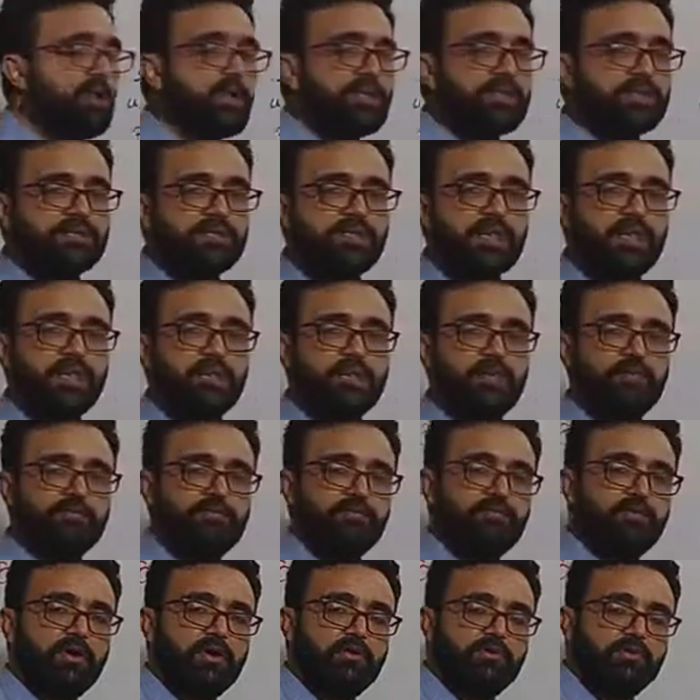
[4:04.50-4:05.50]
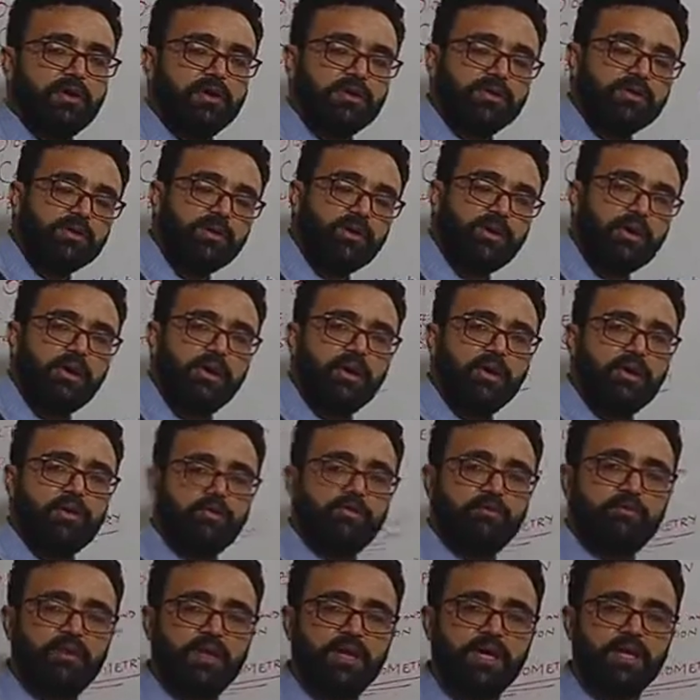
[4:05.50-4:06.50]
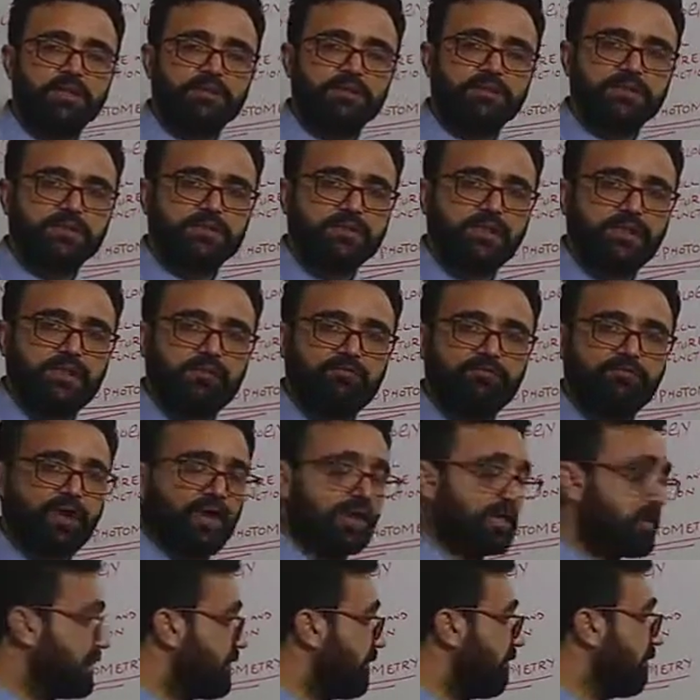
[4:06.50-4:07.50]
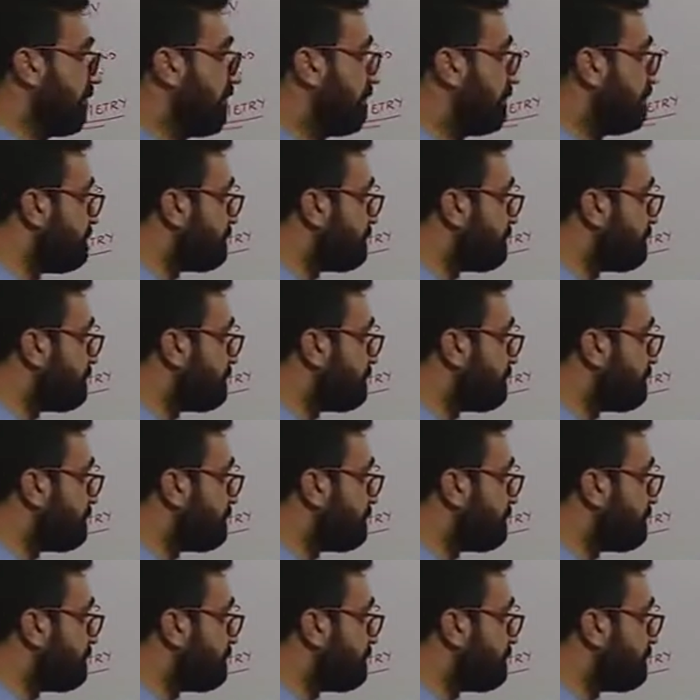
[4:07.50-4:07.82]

what sort of wavelength was effective.